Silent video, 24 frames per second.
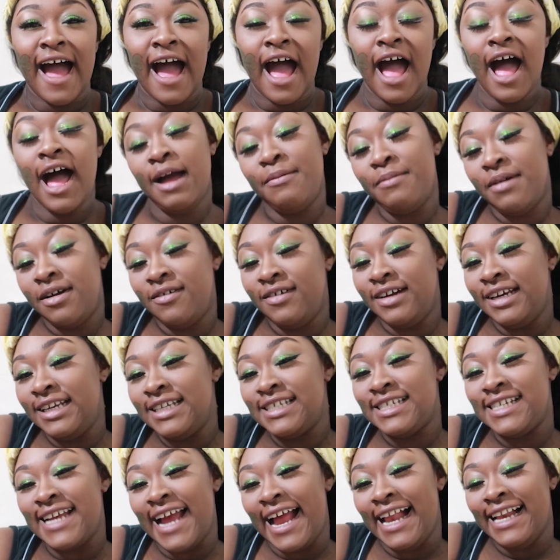Hi my
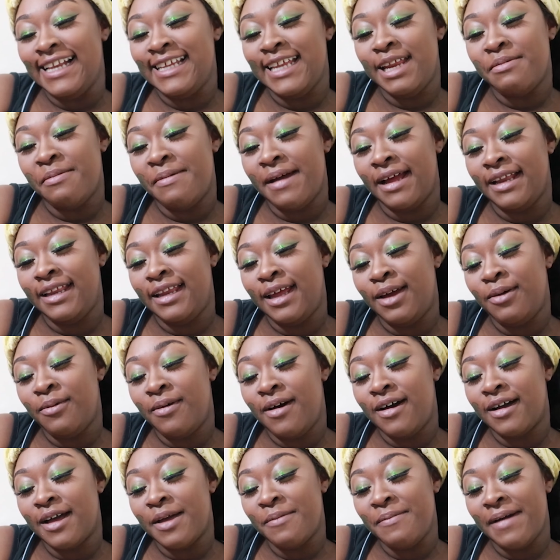realist guys and Amanda,
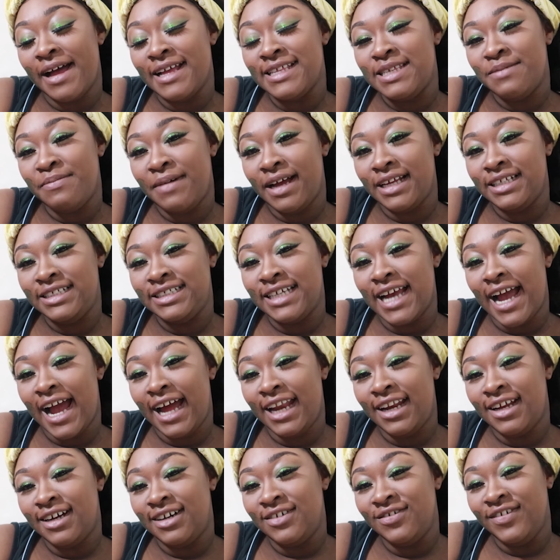welcome back to my
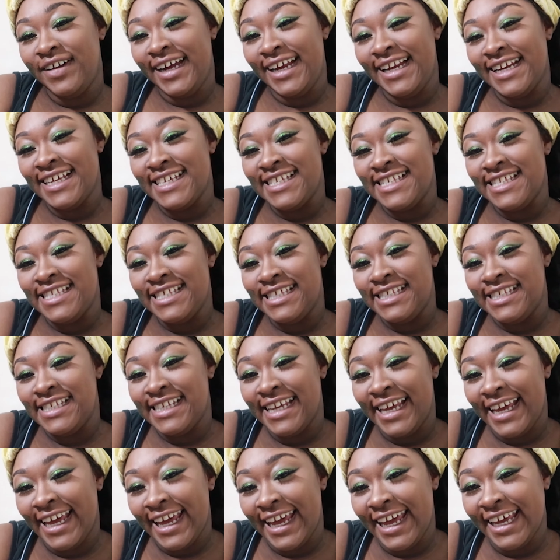channel, Realist
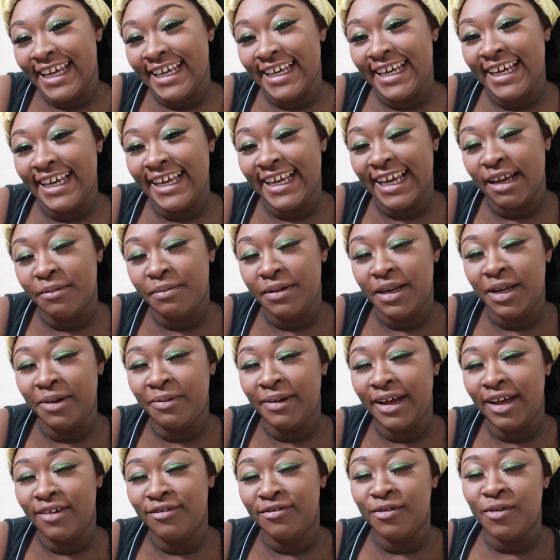D. I've been
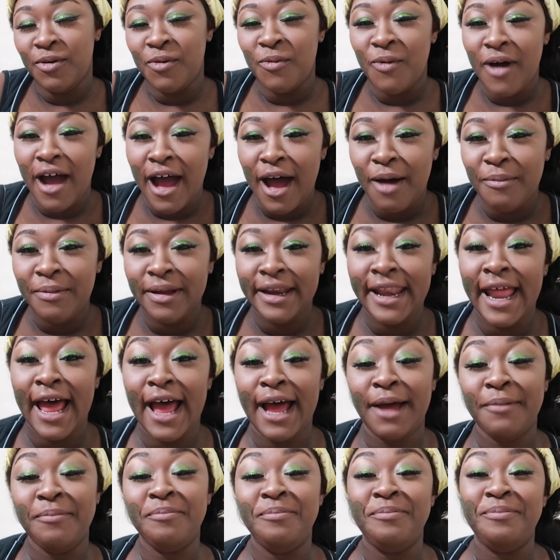away for a while but now
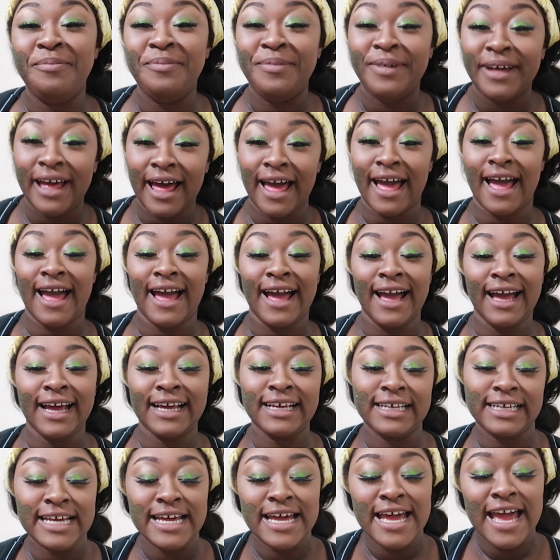I'm
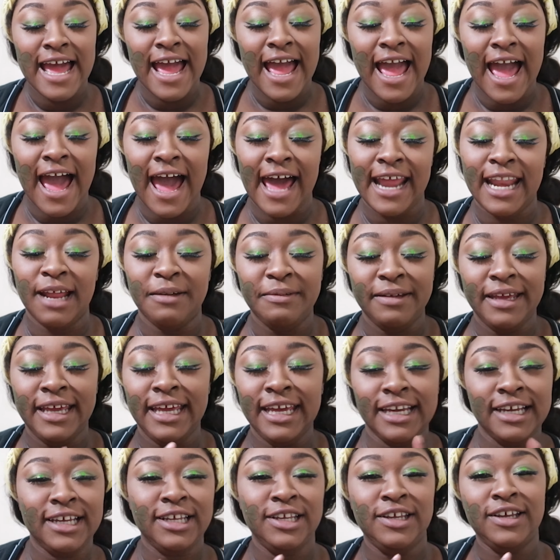back and I'm
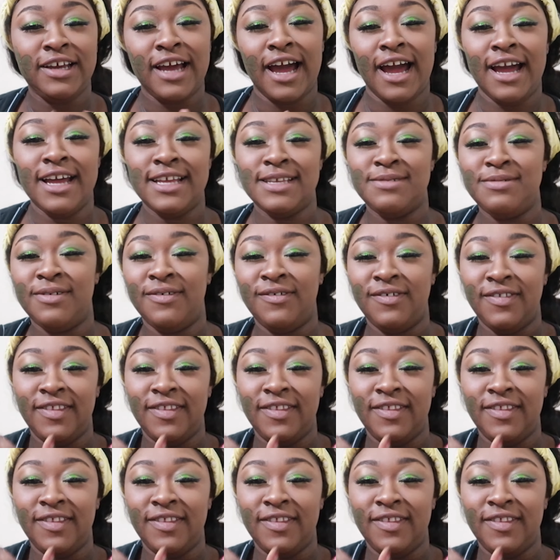hitting you guys with